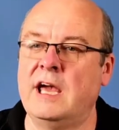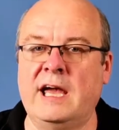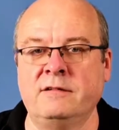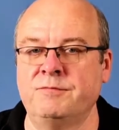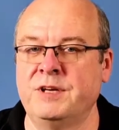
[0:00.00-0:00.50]

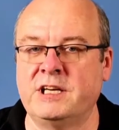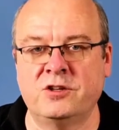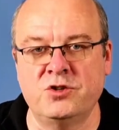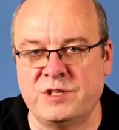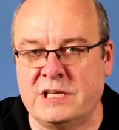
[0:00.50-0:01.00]
and we can
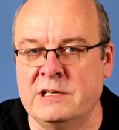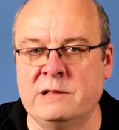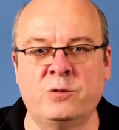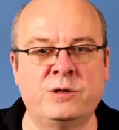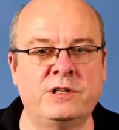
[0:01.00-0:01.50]
use
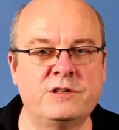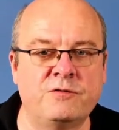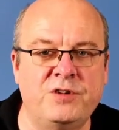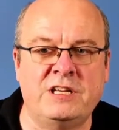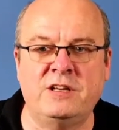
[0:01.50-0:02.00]
e-learnings and
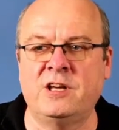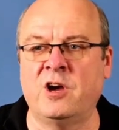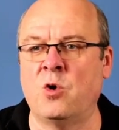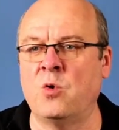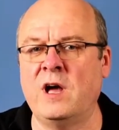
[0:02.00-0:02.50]

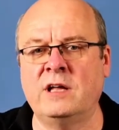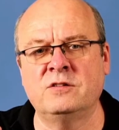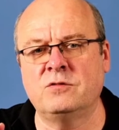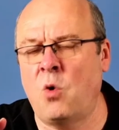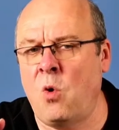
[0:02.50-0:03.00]
video
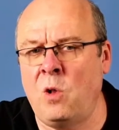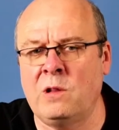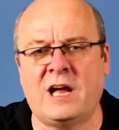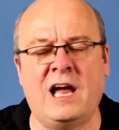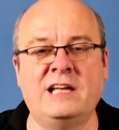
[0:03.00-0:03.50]
and
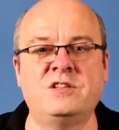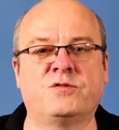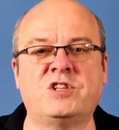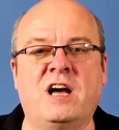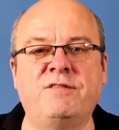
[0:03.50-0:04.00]
all kinds of
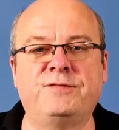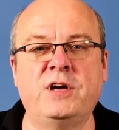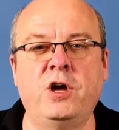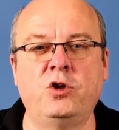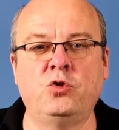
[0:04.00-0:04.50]
stuff
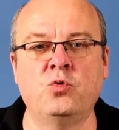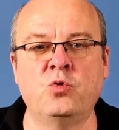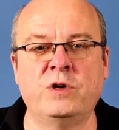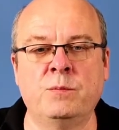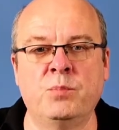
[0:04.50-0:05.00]

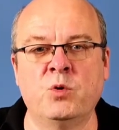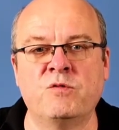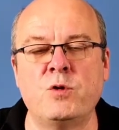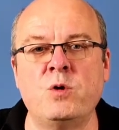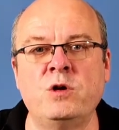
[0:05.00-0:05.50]
to
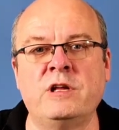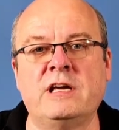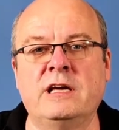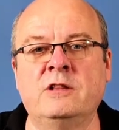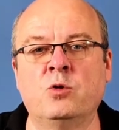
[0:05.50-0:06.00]
improve
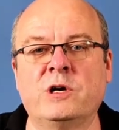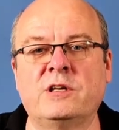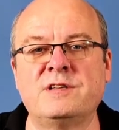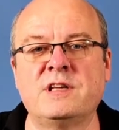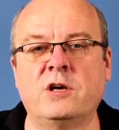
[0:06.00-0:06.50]
learning in the
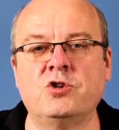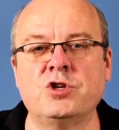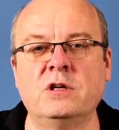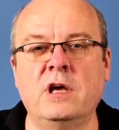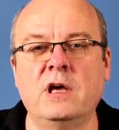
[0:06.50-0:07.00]

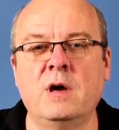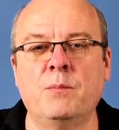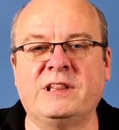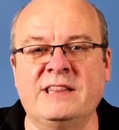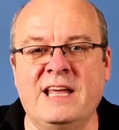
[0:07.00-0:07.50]
organization,
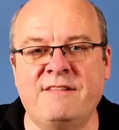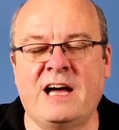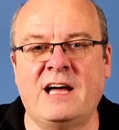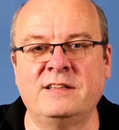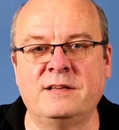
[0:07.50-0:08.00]
but never
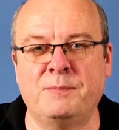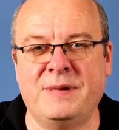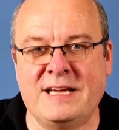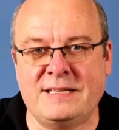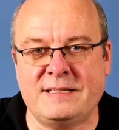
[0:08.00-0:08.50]

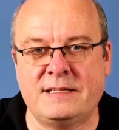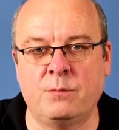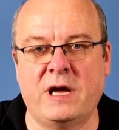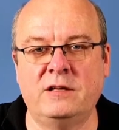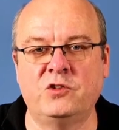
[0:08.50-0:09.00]

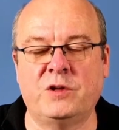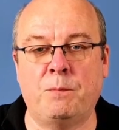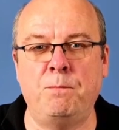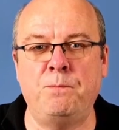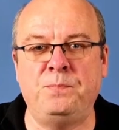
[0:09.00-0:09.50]
underestimate
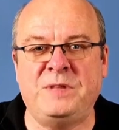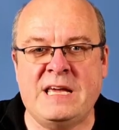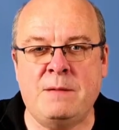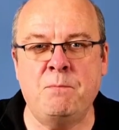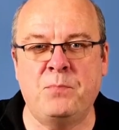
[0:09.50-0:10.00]
the
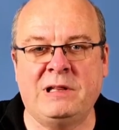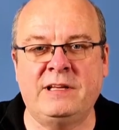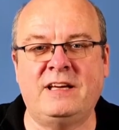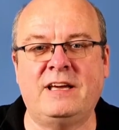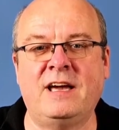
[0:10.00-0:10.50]
team
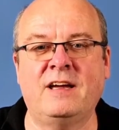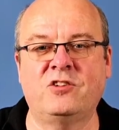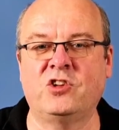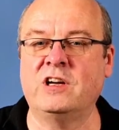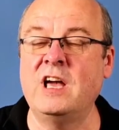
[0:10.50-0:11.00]
building
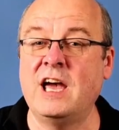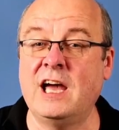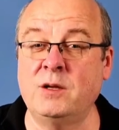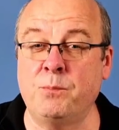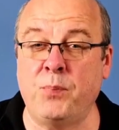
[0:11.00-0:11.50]
character
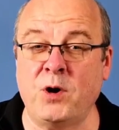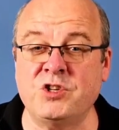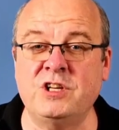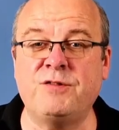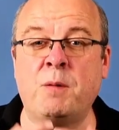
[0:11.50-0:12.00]
and the
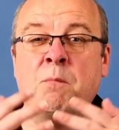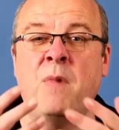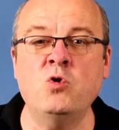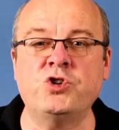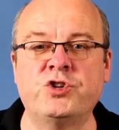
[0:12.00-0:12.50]
positive
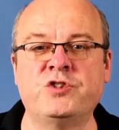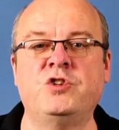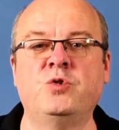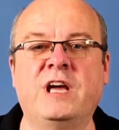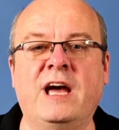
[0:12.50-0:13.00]
emotions
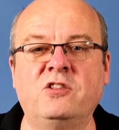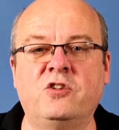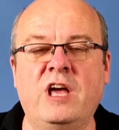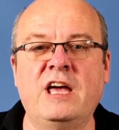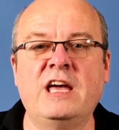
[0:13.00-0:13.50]
you get
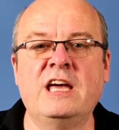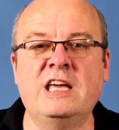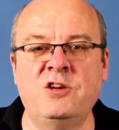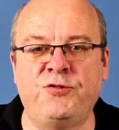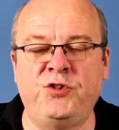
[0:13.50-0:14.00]

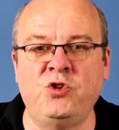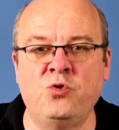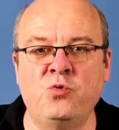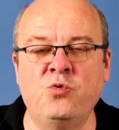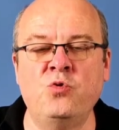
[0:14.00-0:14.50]
if
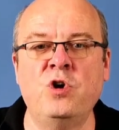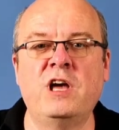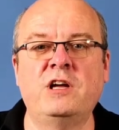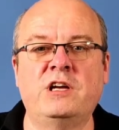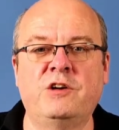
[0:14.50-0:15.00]
you
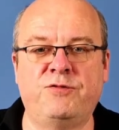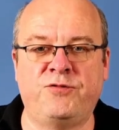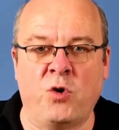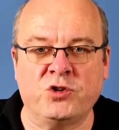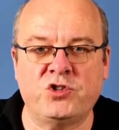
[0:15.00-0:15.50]

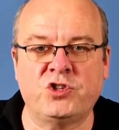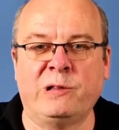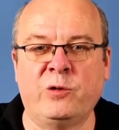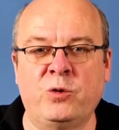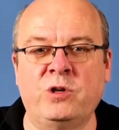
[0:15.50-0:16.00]
foster
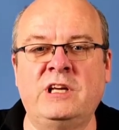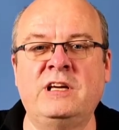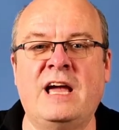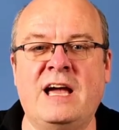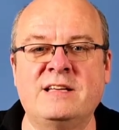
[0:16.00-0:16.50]

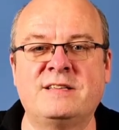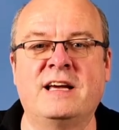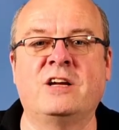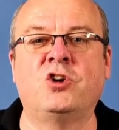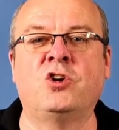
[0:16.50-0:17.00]
learning as
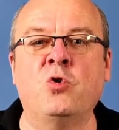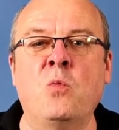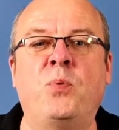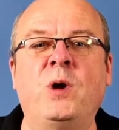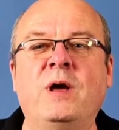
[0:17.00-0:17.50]
a
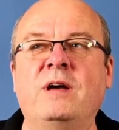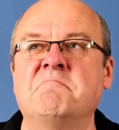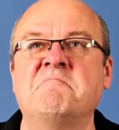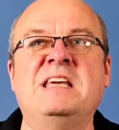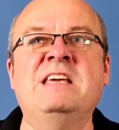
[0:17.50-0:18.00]
group
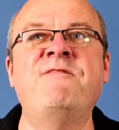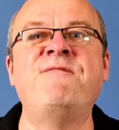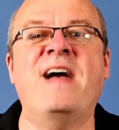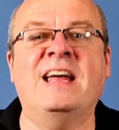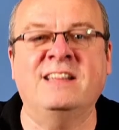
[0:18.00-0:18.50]

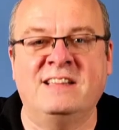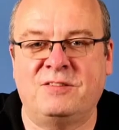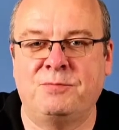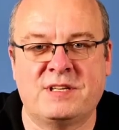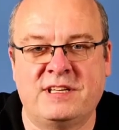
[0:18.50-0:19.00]

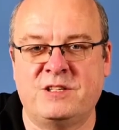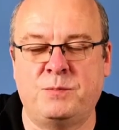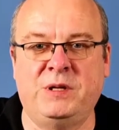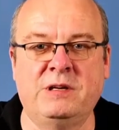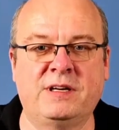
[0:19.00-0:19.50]
event with an
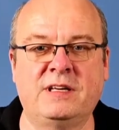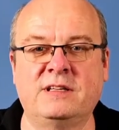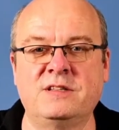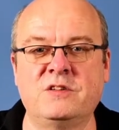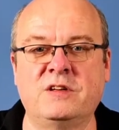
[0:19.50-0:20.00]

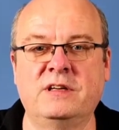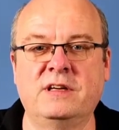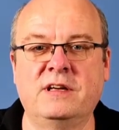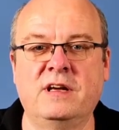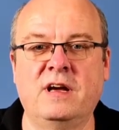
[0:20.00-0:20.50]
experience.
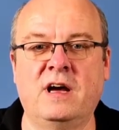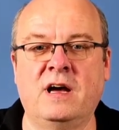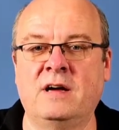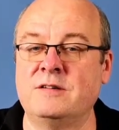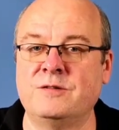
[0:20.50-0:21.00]

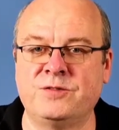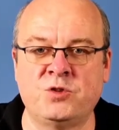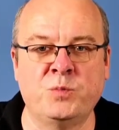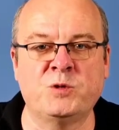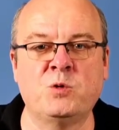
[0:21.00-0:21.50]

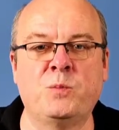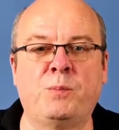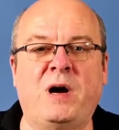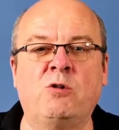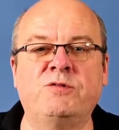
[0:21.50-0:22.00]
Super, super
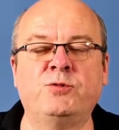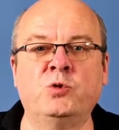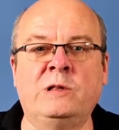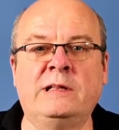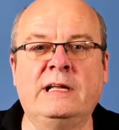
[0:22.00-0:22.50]

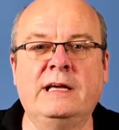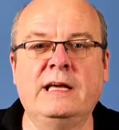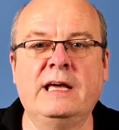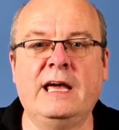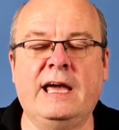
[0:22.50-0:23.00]
powerful,
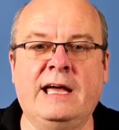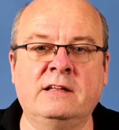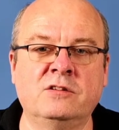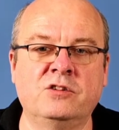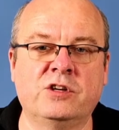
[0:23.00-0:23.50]

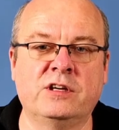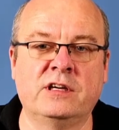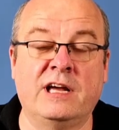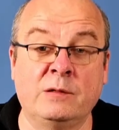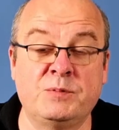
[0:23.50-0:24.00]
and
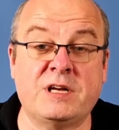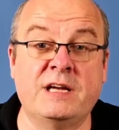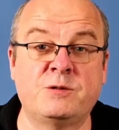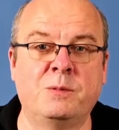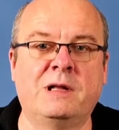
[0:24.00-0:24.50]
helps
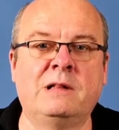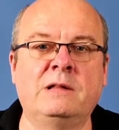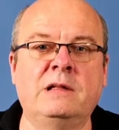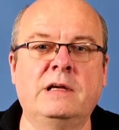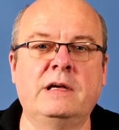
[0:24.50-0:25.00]
as
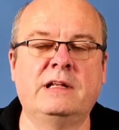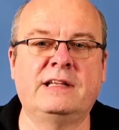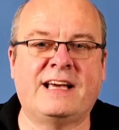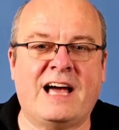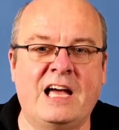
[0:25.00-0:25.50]
well
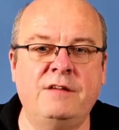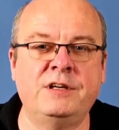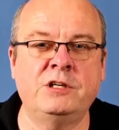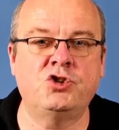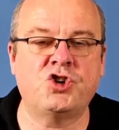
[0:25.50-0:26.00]

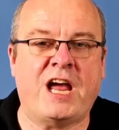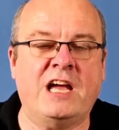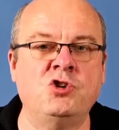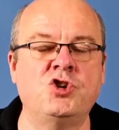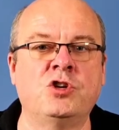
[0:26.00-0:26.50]
driving
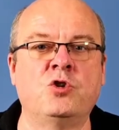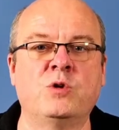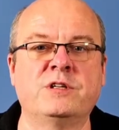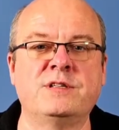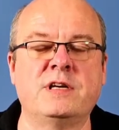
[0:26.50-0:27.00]
change in the
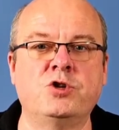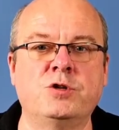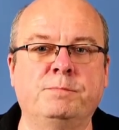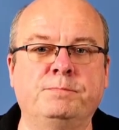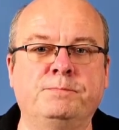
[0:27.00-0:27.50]
organization.